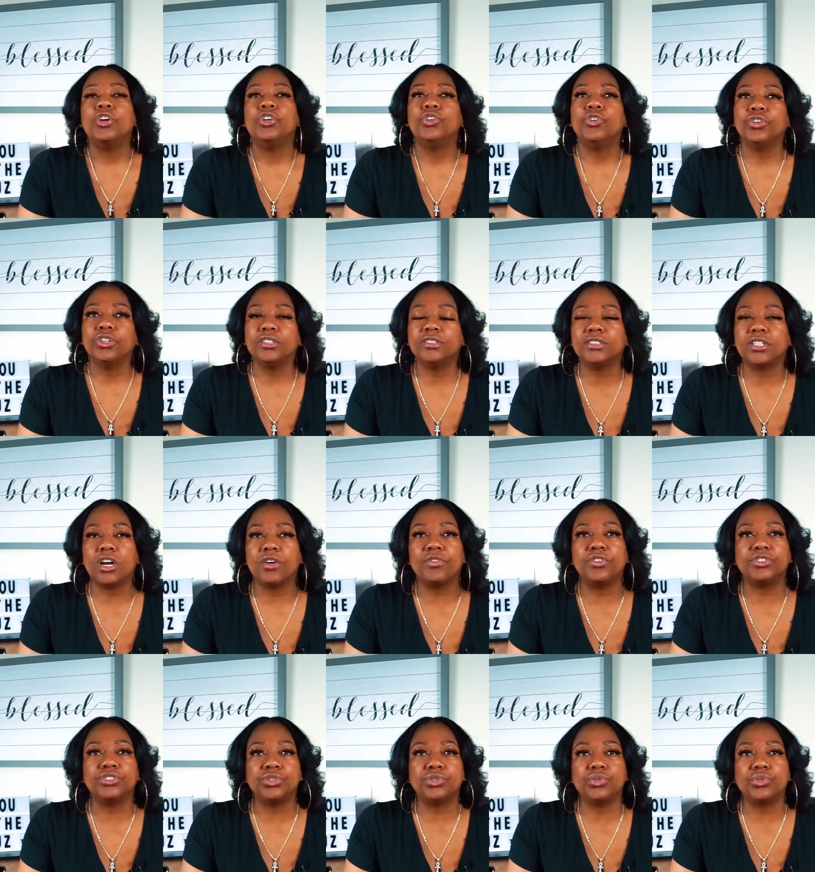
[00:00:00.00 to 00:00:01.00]
You'll discover
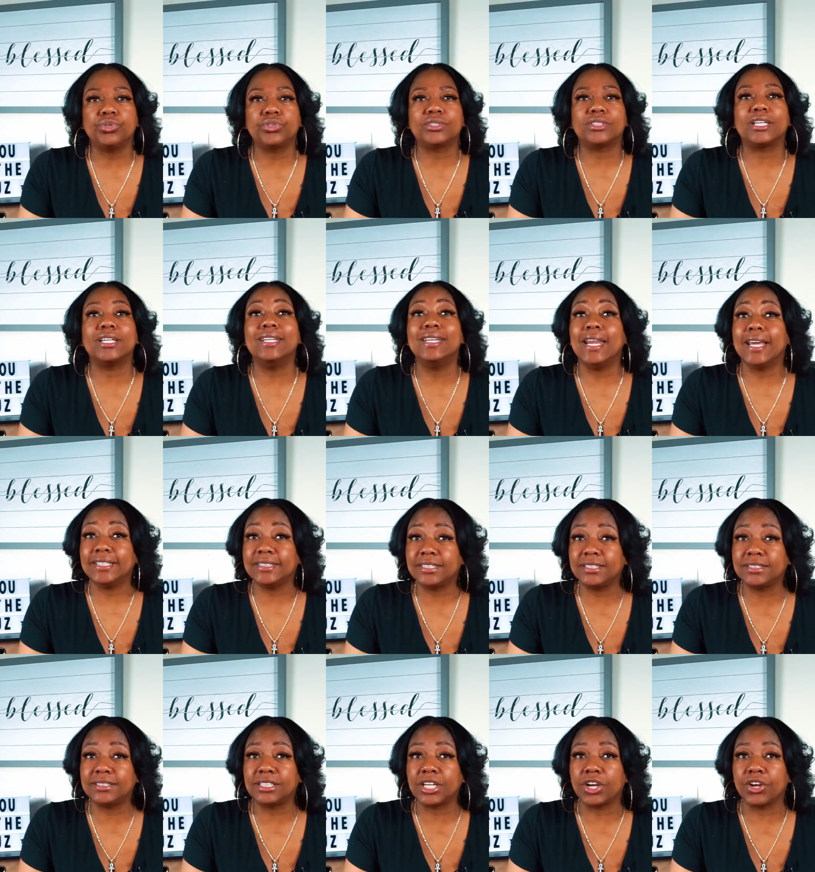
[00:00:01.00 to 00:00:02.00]
tools
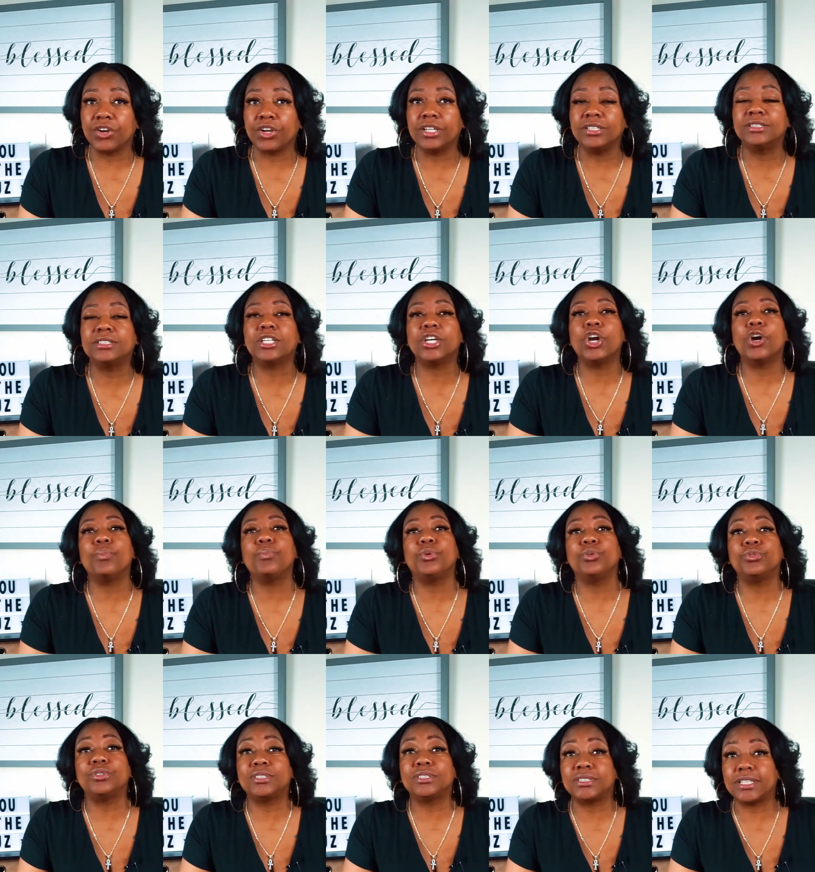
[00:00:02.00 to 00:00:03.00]
necessary to help you
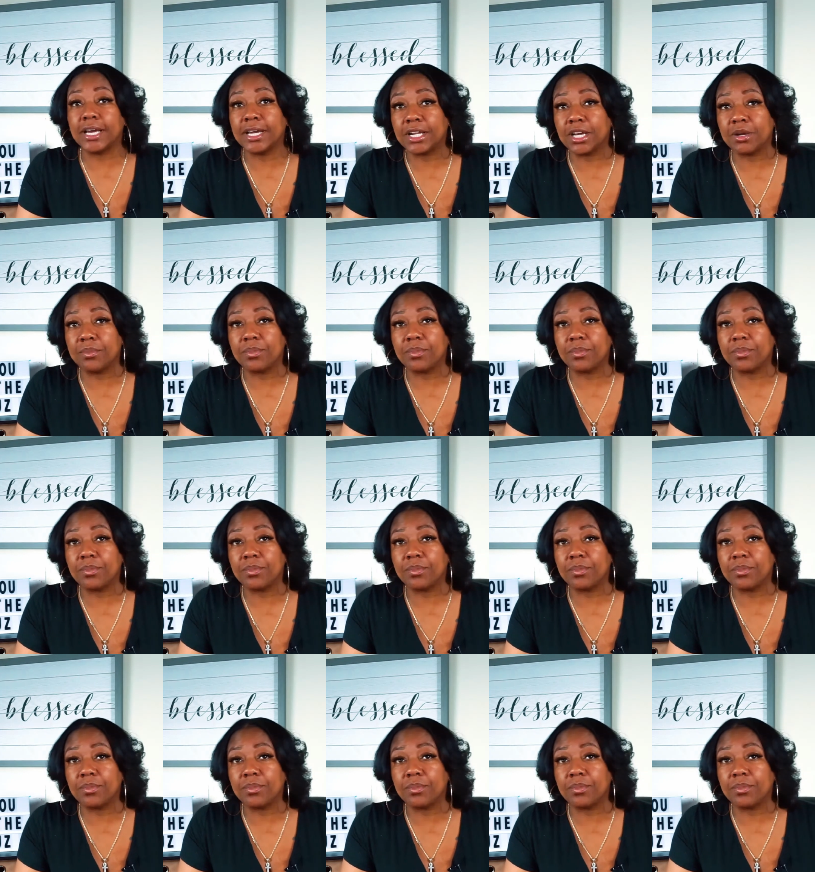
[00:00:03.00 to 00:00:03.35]
set up